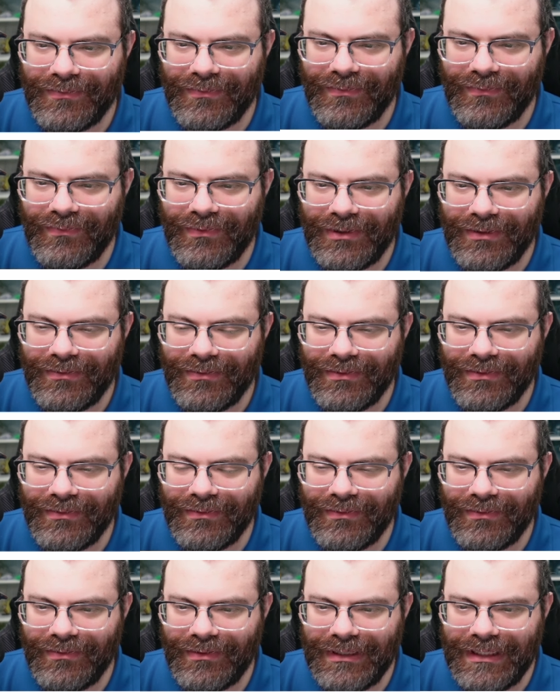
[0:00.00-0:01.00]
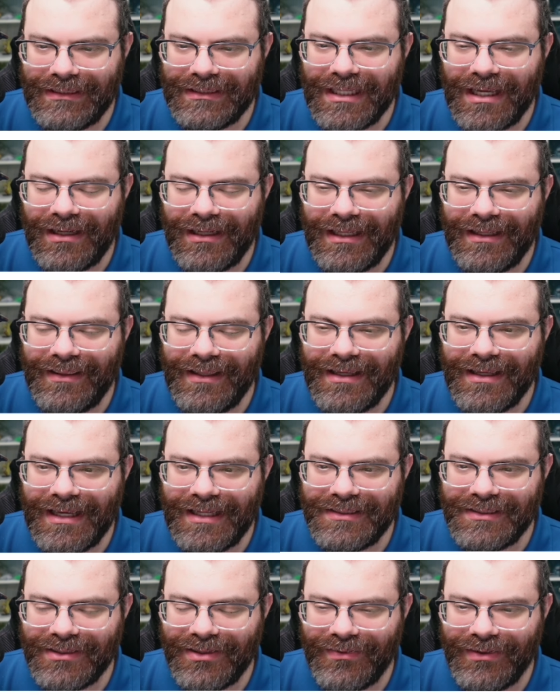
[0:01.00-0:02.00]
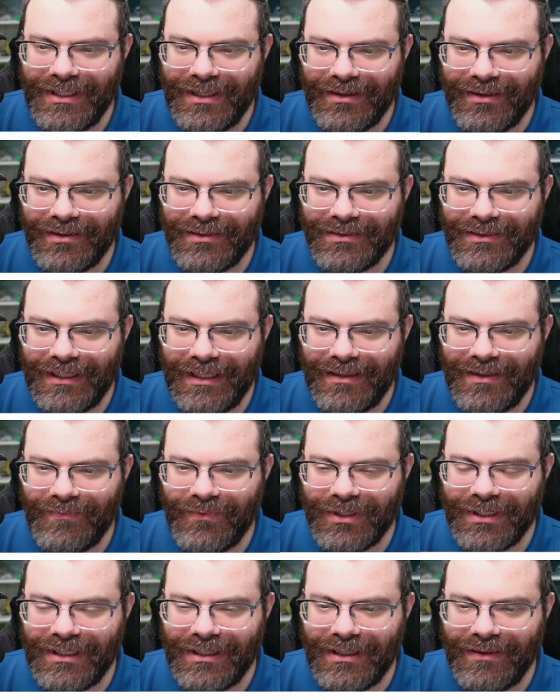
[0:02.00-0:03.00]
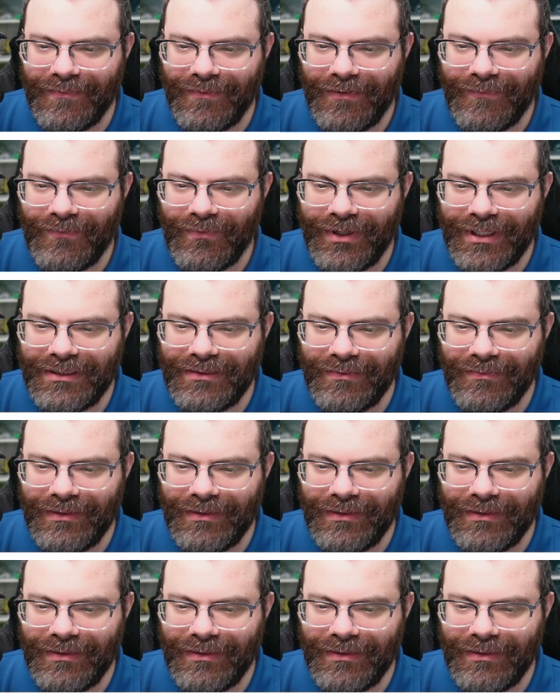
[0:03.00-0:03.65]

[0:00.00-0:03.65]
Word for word: well, it's got, I think it has to go here and then we're going to avoid,